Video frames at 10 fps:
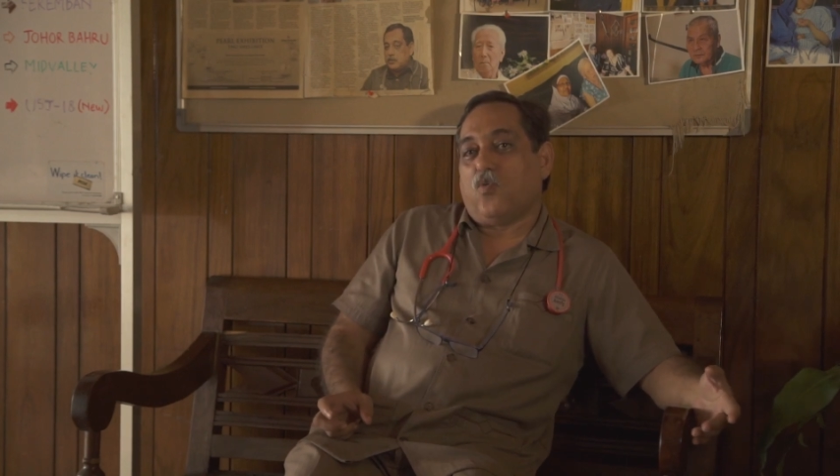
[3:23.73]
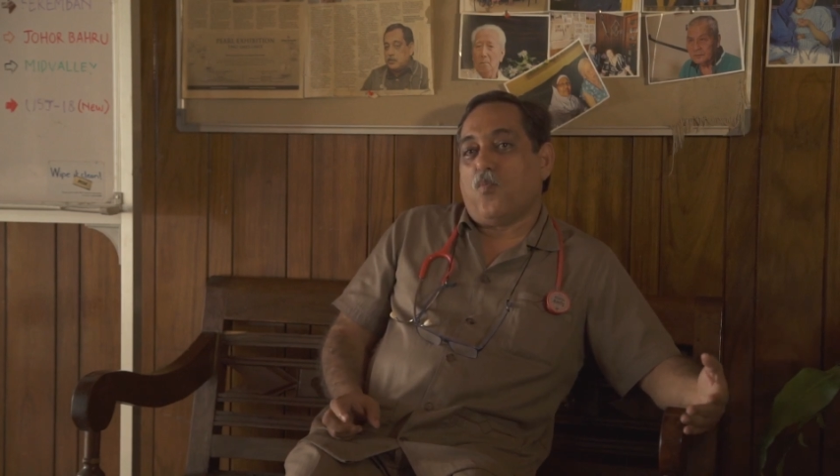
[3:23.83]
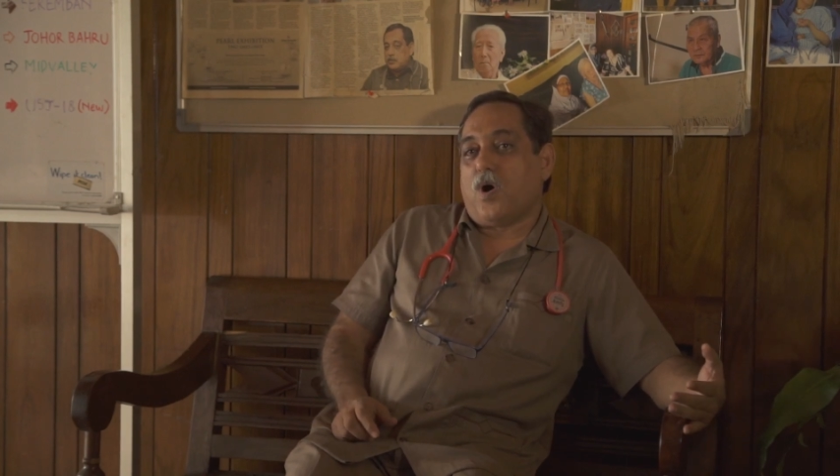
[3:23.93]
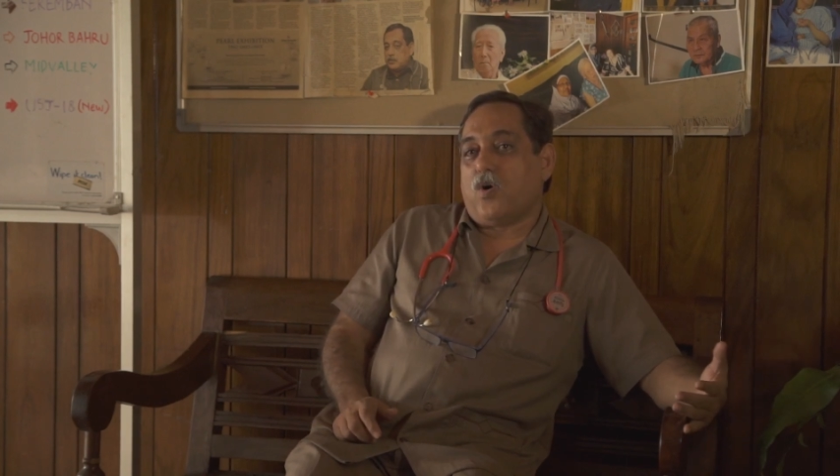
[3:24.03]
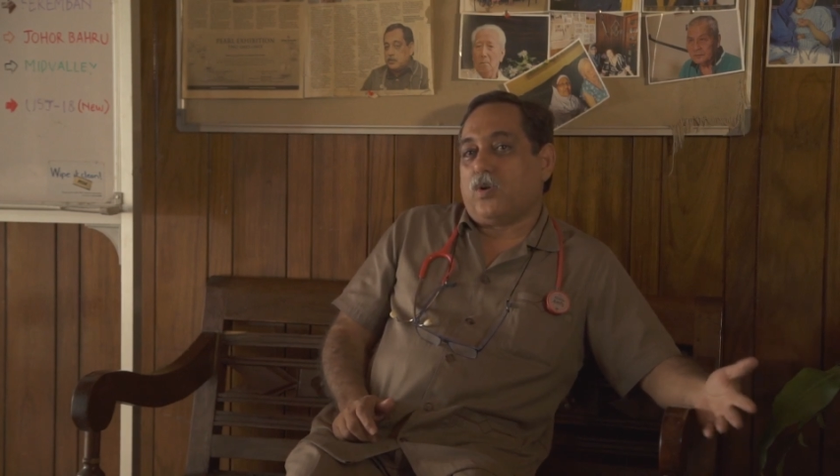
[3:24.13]

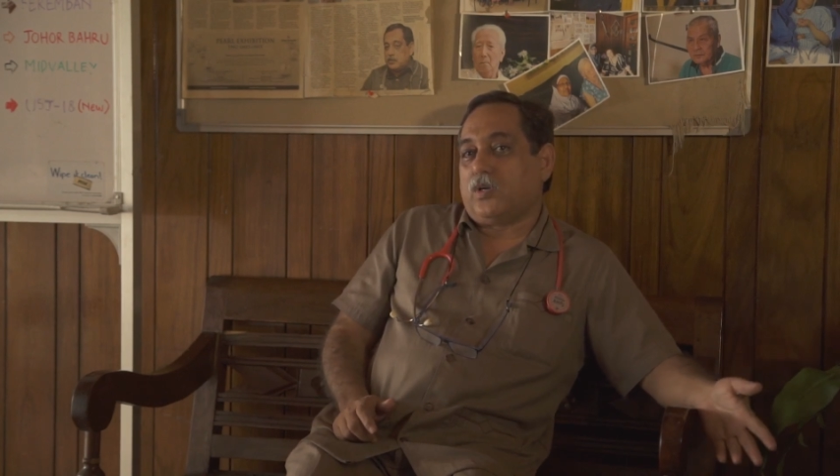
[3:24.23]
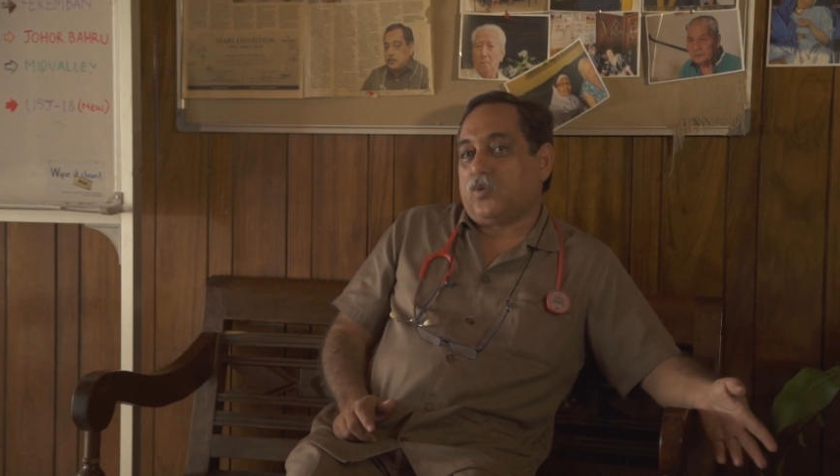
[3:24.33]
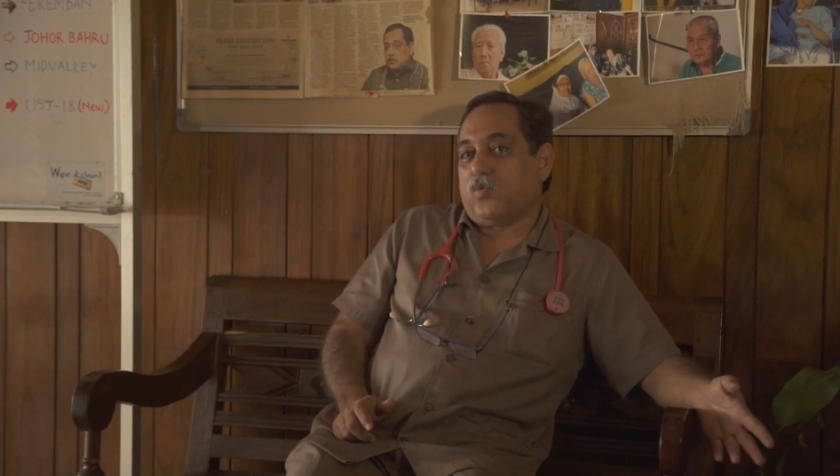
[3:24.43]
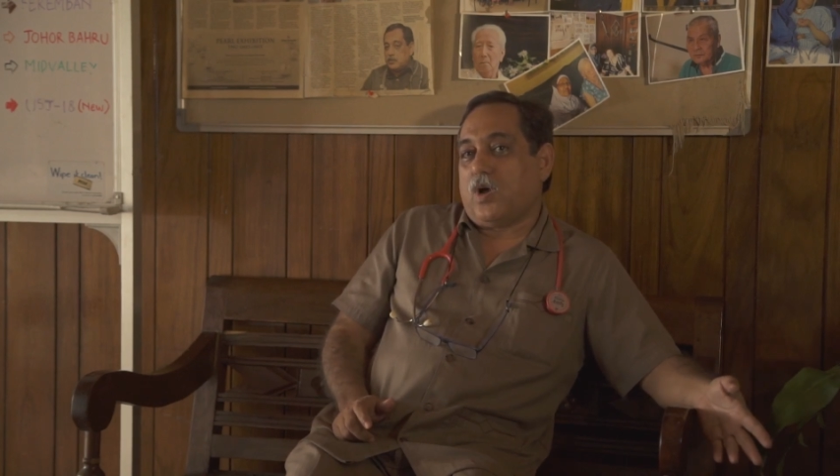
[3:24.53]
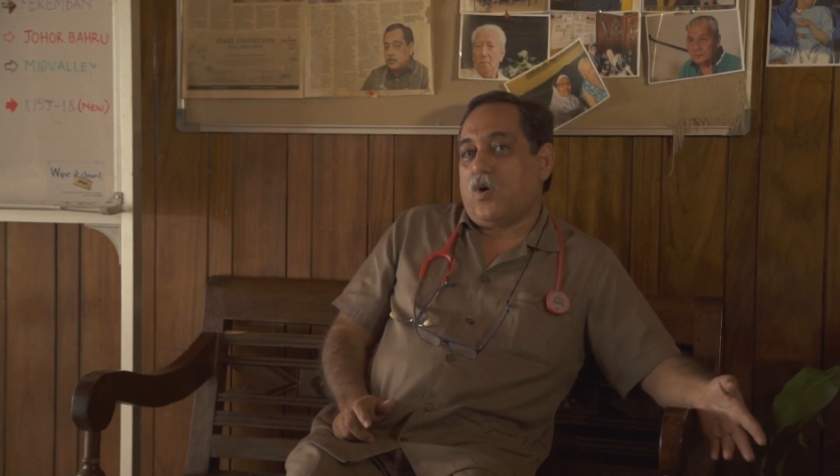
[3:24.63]
Ruma or
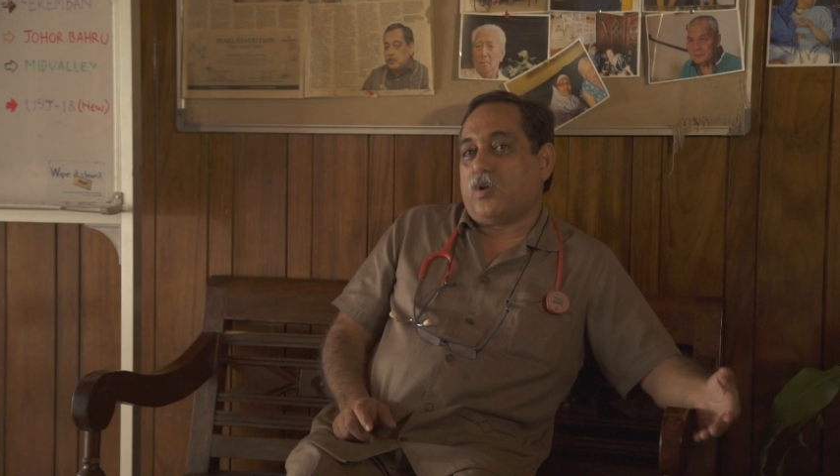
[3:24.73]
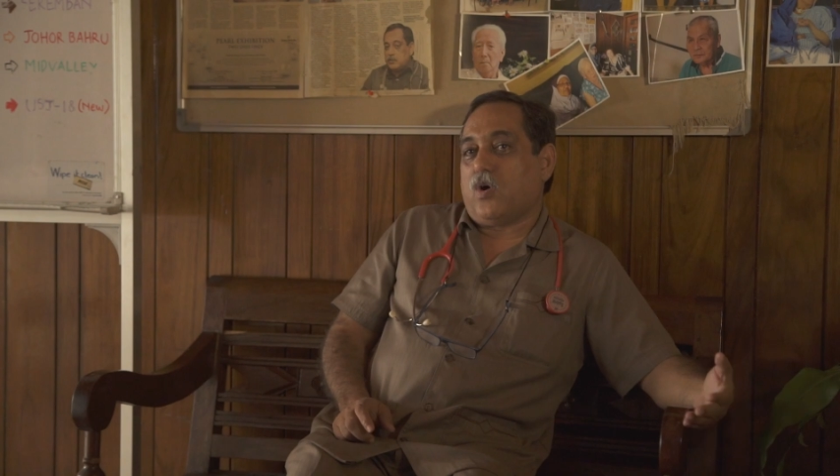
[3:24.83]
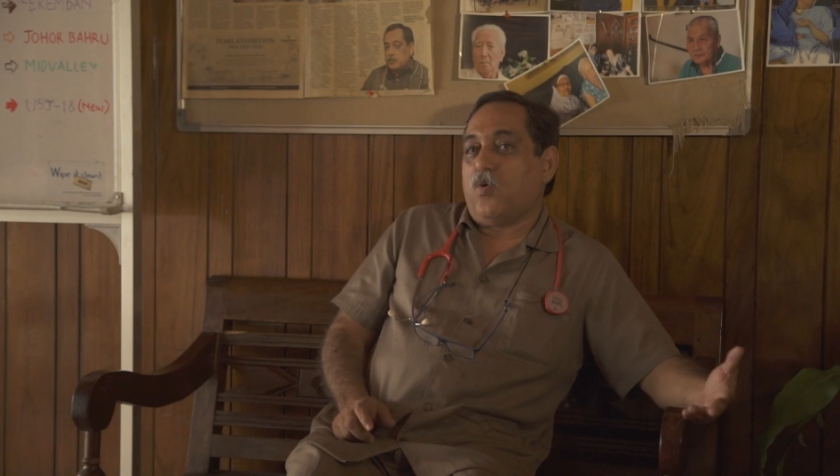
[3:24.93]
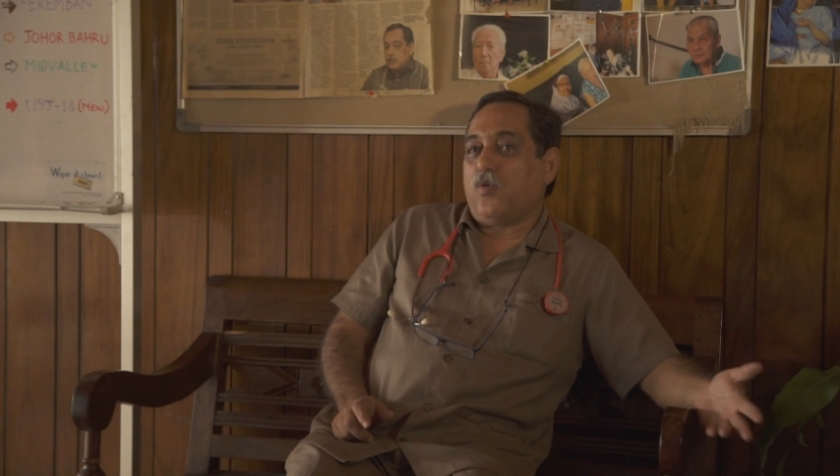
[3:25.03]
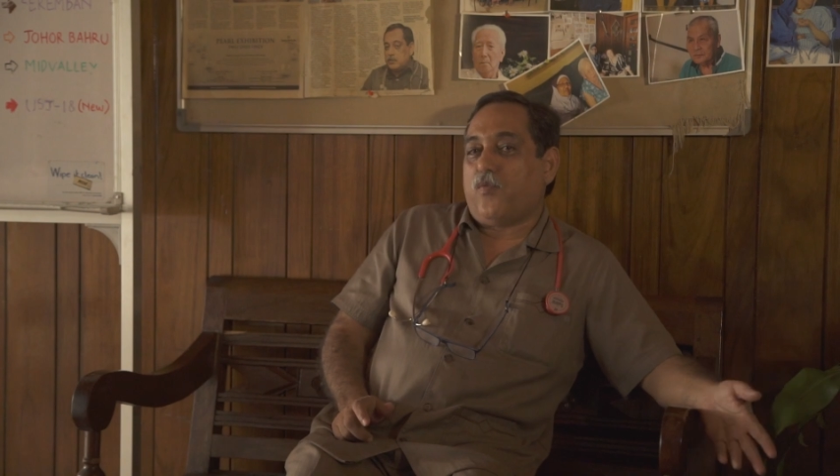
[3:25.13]
a Tua or
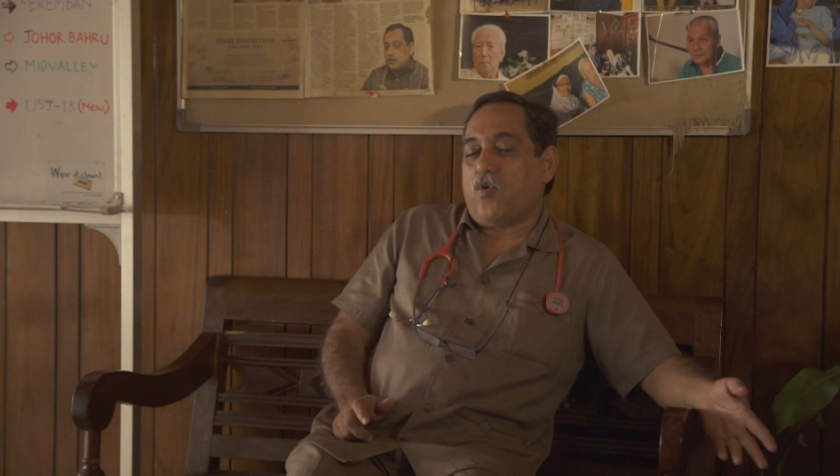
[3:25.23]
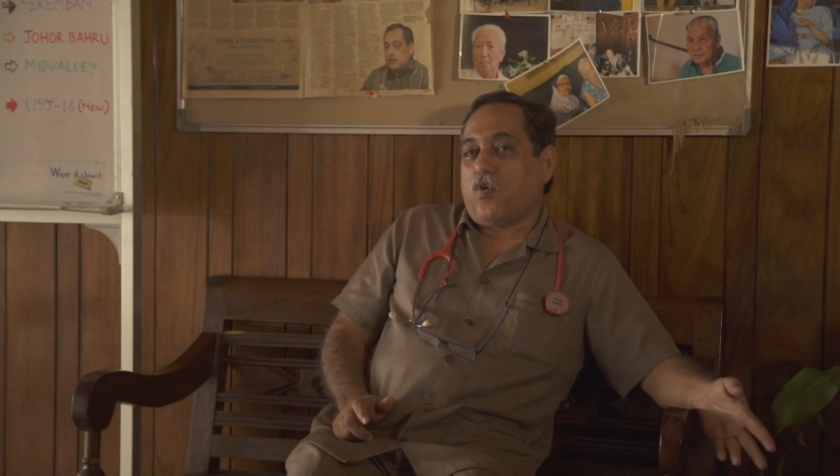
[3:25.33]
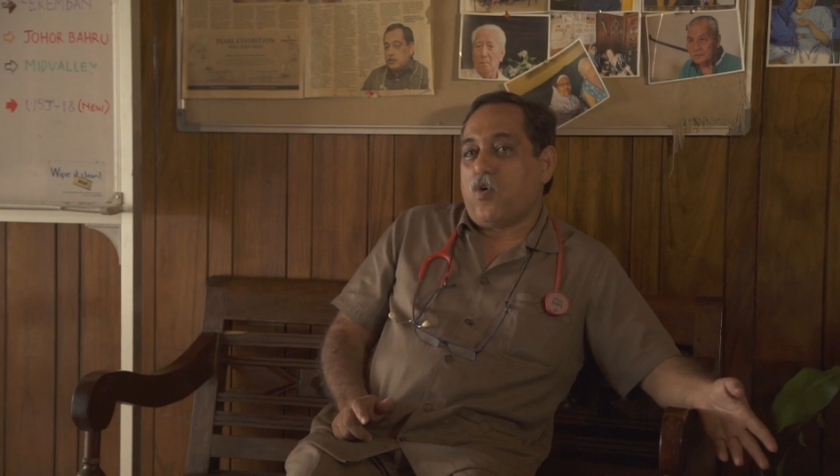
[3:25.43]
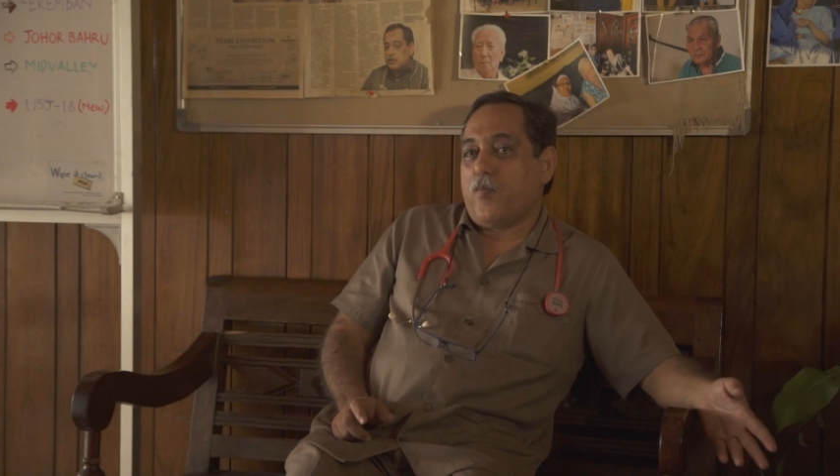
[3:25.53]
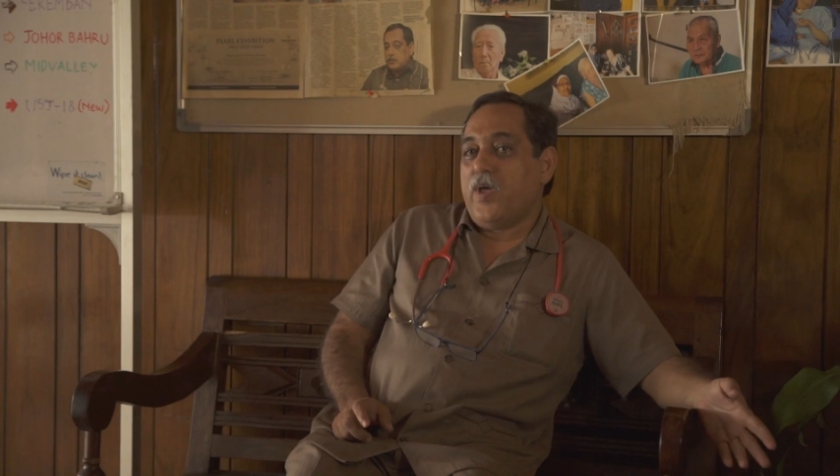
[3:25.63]
an old
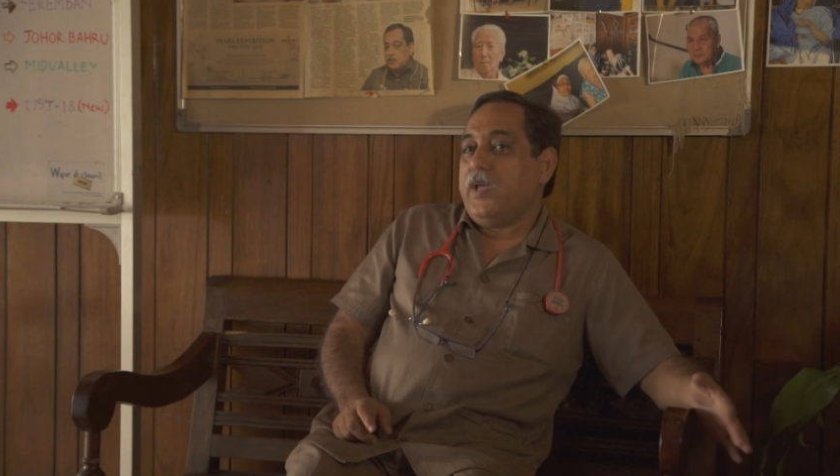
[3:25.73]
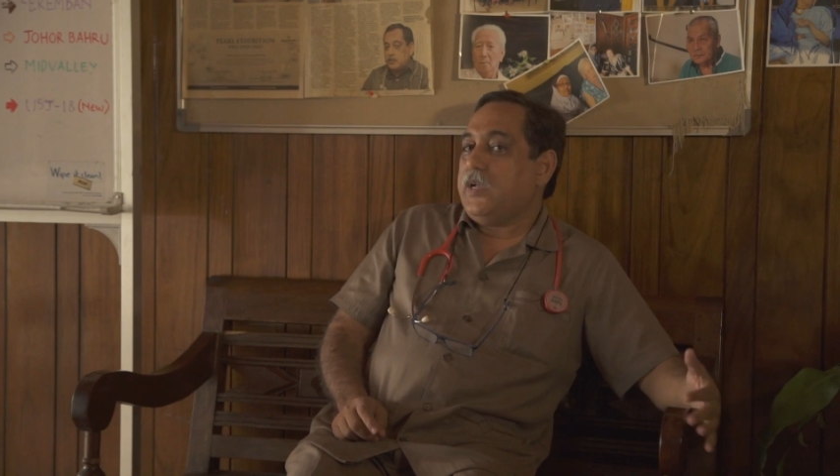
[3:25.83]
folk home,